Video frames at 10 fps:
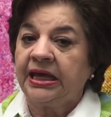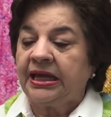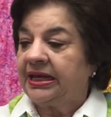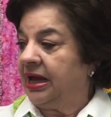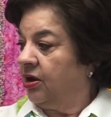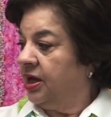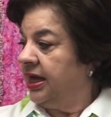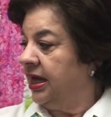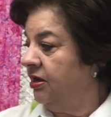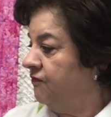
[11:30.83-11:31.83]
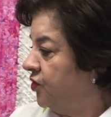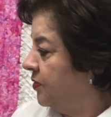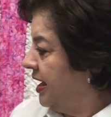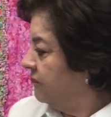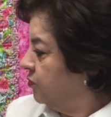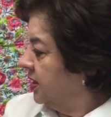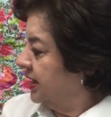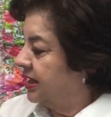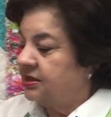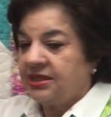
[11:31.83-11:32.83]
Now, if you have one
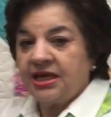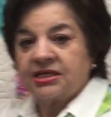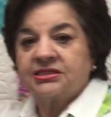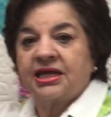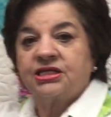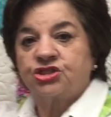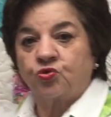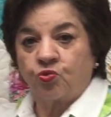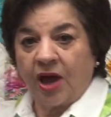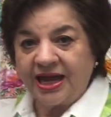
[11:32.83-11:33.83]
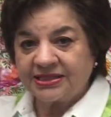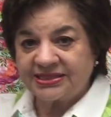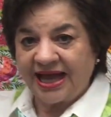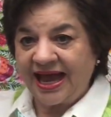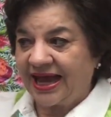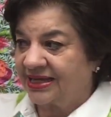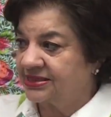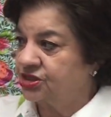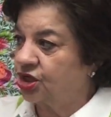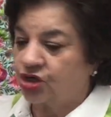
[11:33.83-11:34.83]
like this that is the right size,
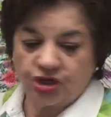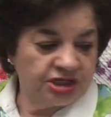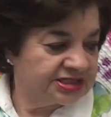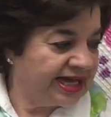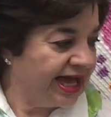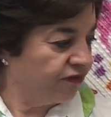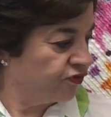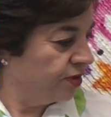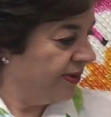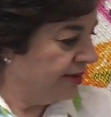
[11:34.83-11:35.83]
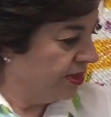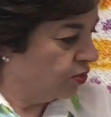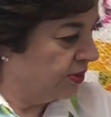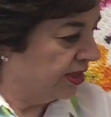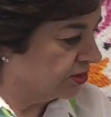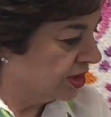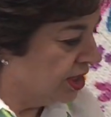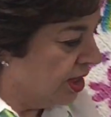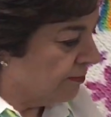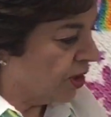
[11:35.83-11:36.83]
it's a good size for a baby quilt,
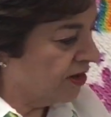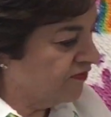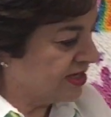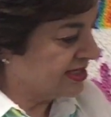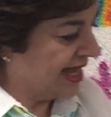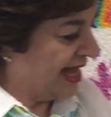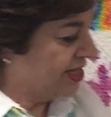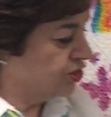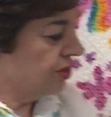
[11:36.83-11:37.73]
perfect size, you